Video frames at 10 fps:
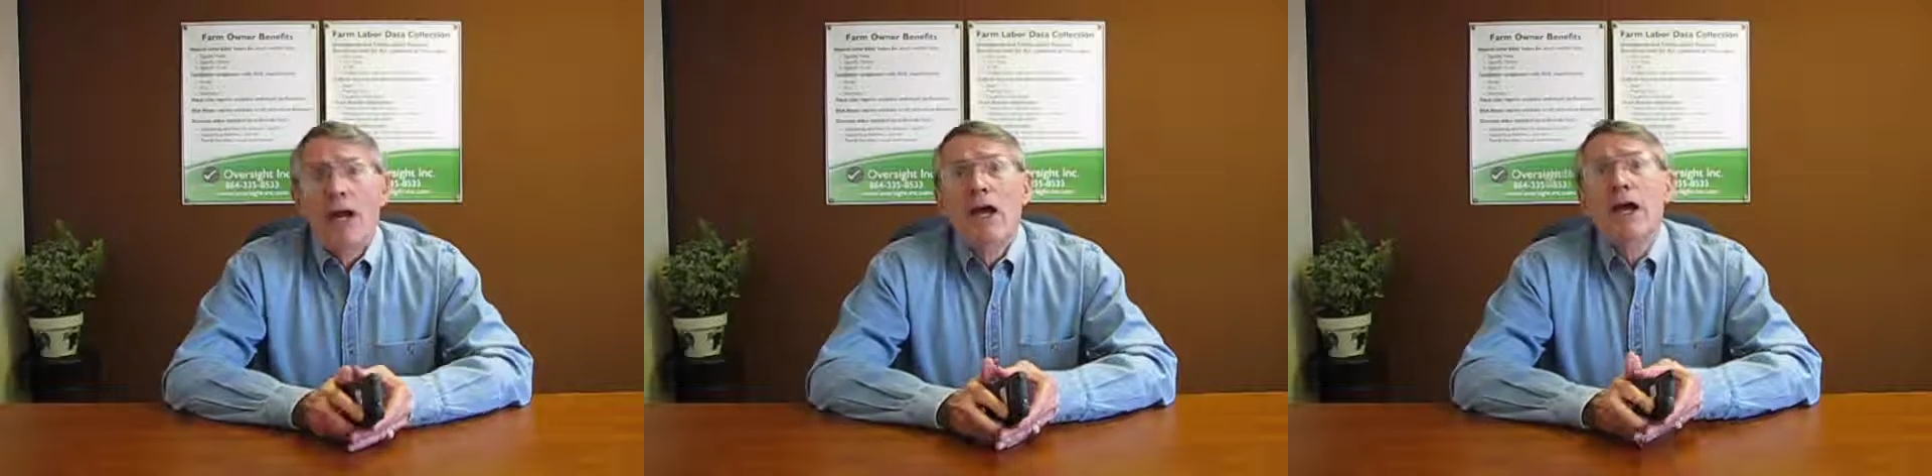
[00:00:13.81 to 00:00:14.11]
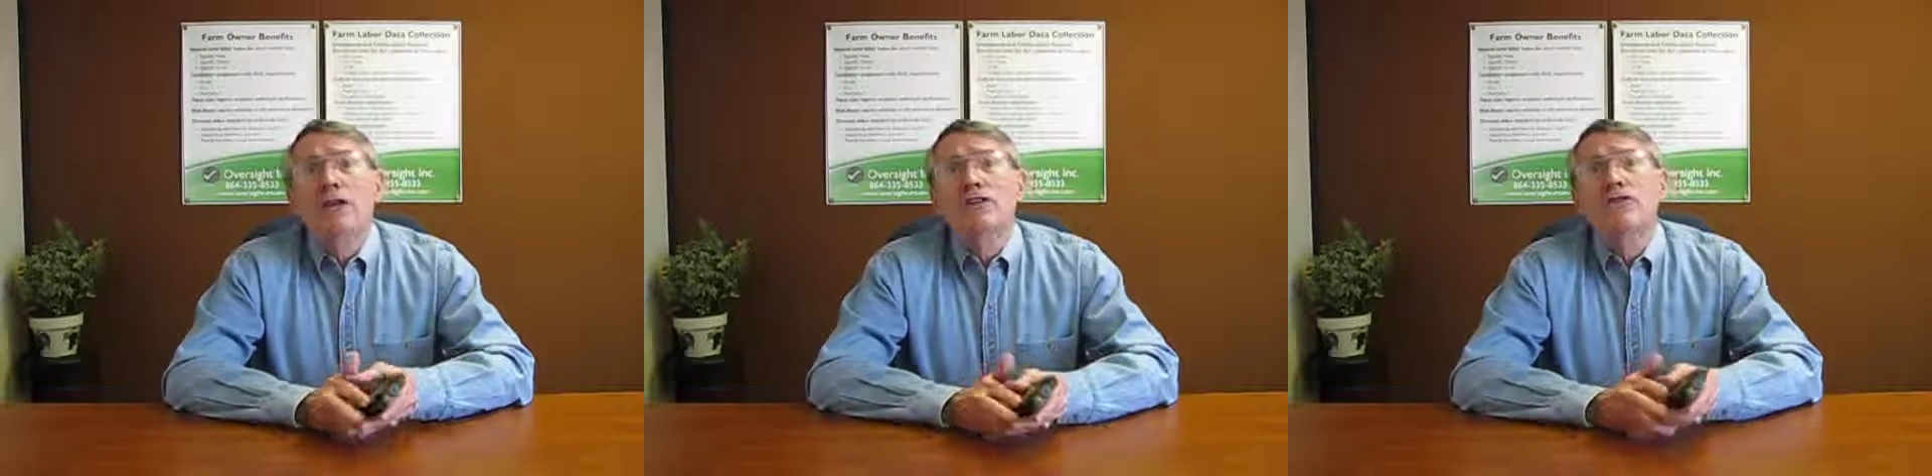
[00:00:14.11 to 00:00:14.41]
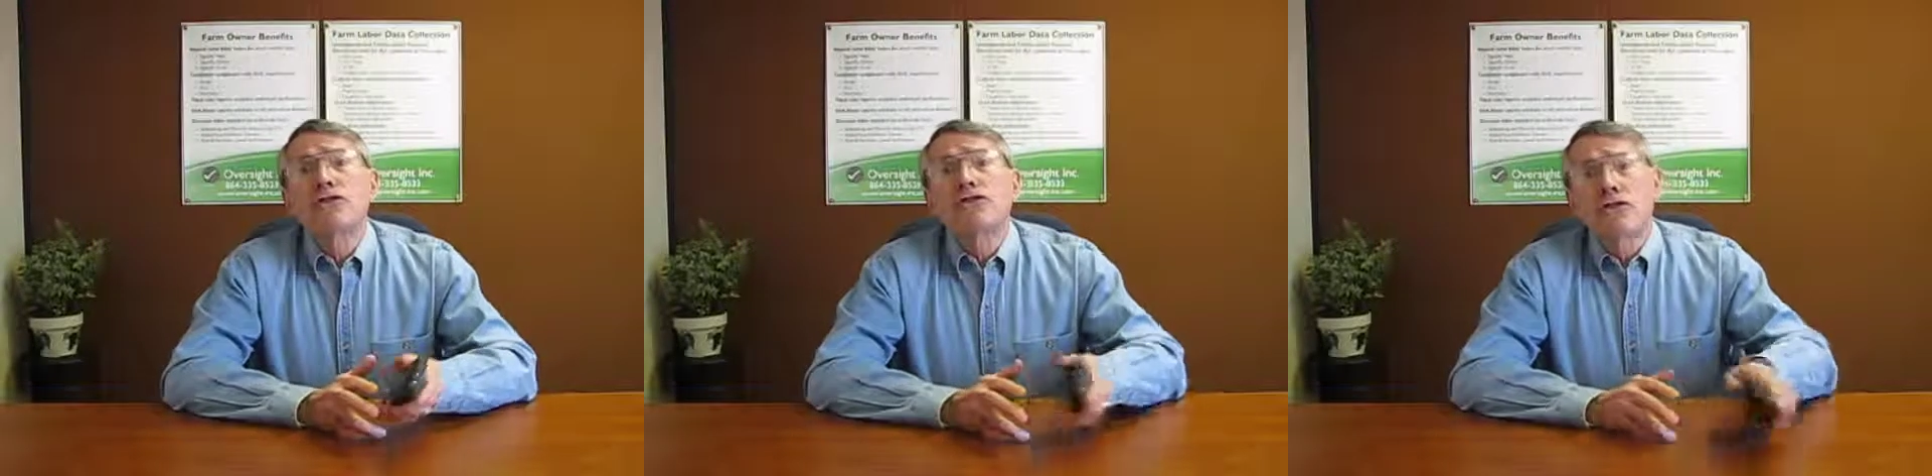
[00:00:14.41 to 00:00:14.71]
In addition
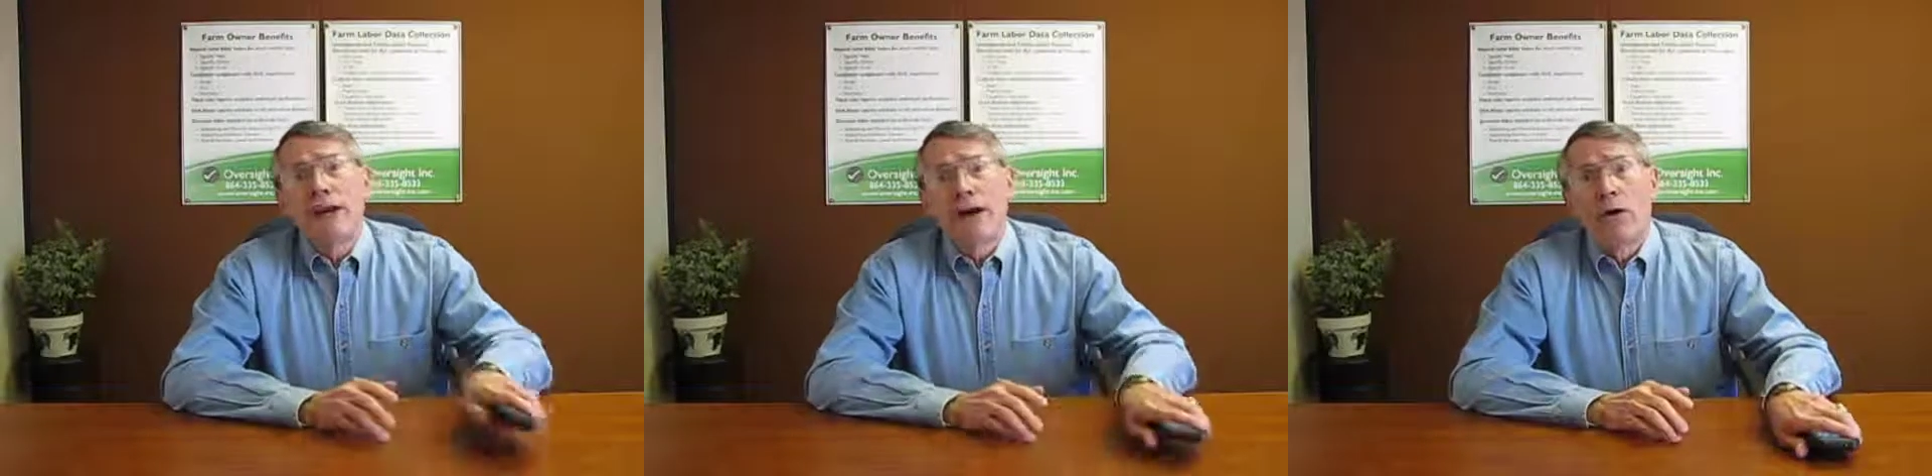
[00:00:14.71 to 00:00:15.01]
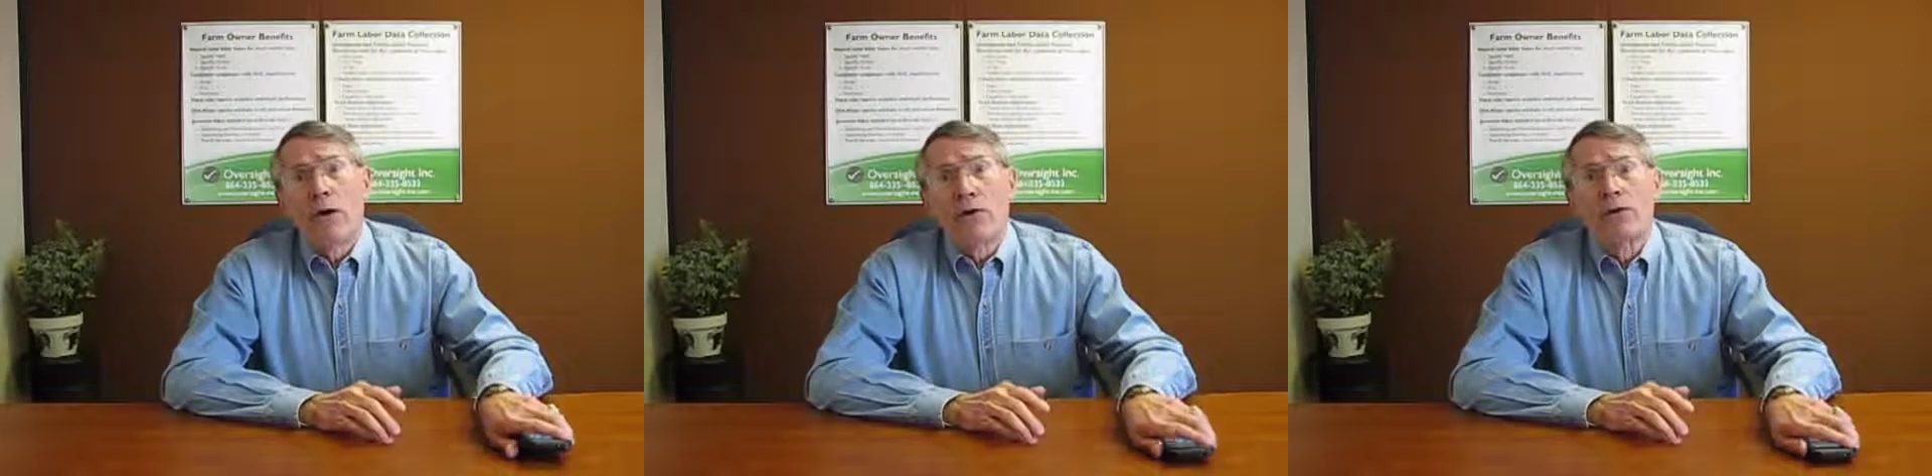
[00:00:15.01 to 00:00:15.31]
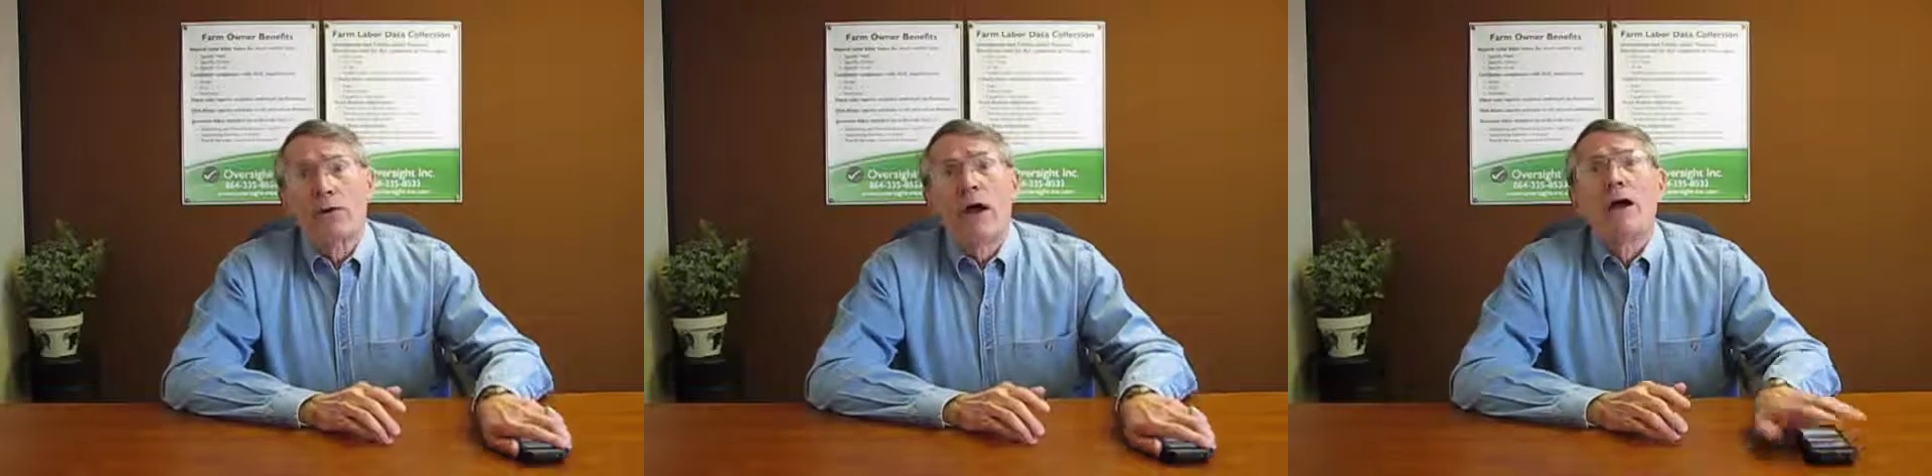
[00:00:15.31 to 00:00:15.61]
to straight hours,
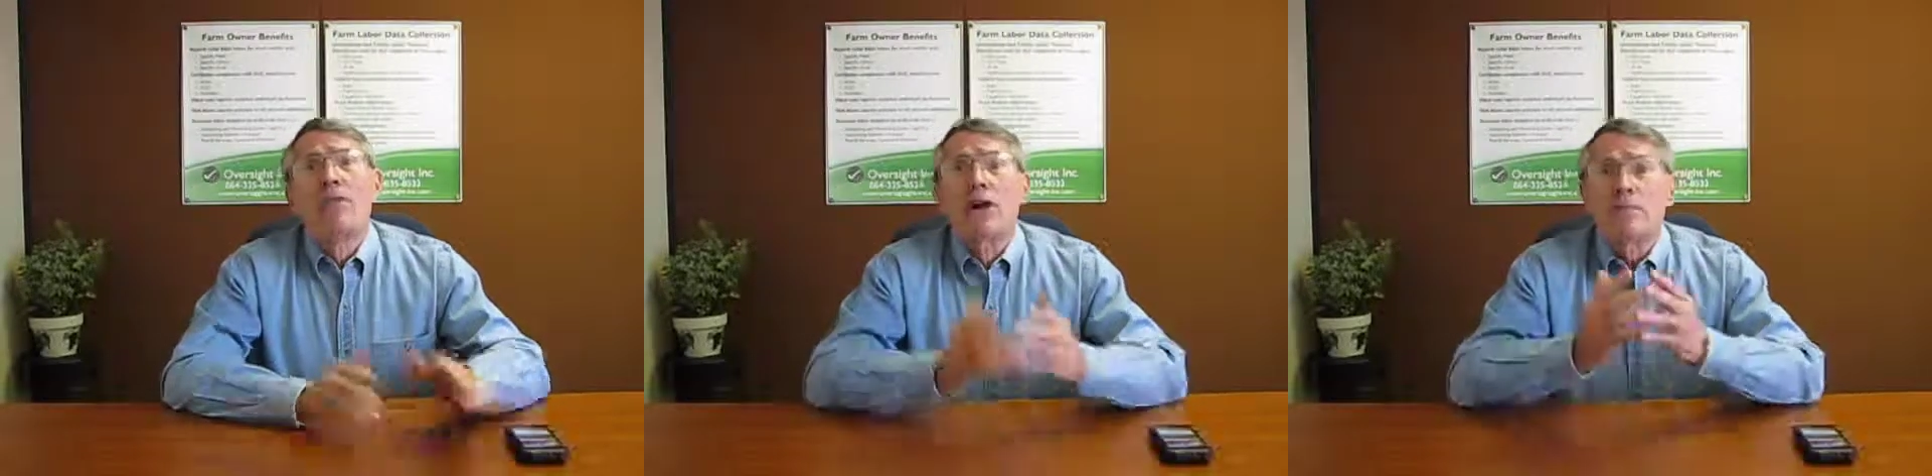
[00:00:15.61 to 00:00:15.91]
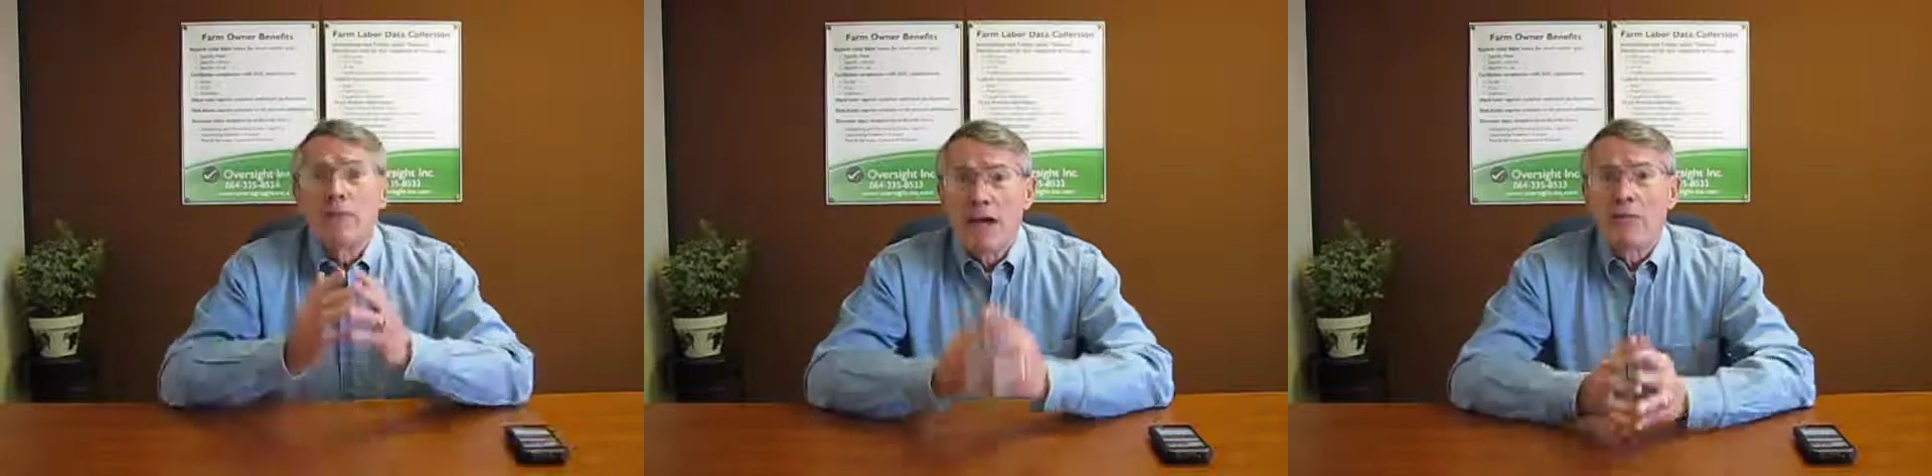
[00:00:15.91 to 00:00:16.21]
there may